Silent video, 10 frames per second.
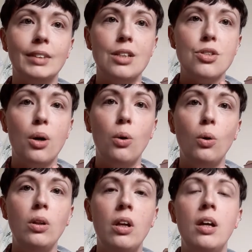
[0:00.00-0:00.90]

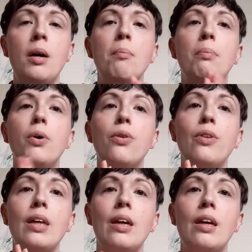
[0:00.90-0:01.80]
sole, but
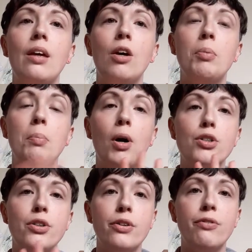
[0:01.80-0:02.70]
the upper
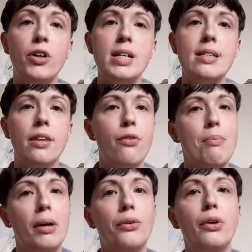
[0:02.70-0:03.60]
portion of the foot is a
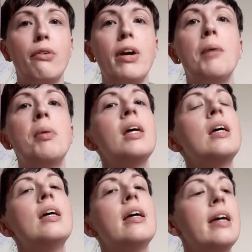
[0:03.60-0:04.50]
3x3 rib.
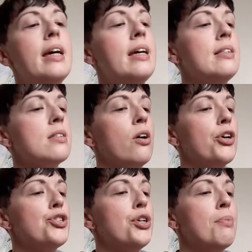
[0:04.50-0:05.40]
It's got
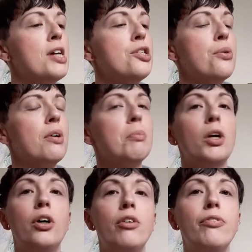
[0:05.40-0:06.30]
a 2x2 rib
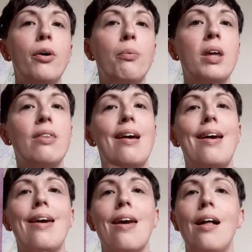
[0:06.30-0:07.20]
cuff with
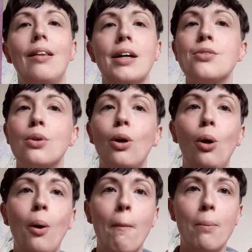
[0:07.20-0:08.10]
a
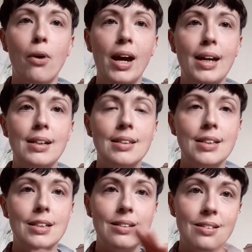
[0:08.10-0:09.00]
lateral braid
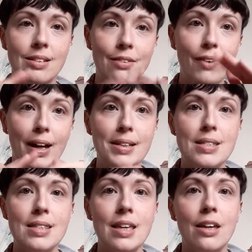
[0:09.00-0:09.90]
that divides
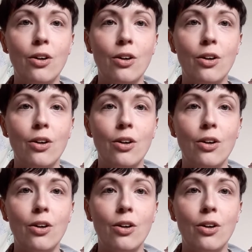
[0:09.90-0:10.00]
the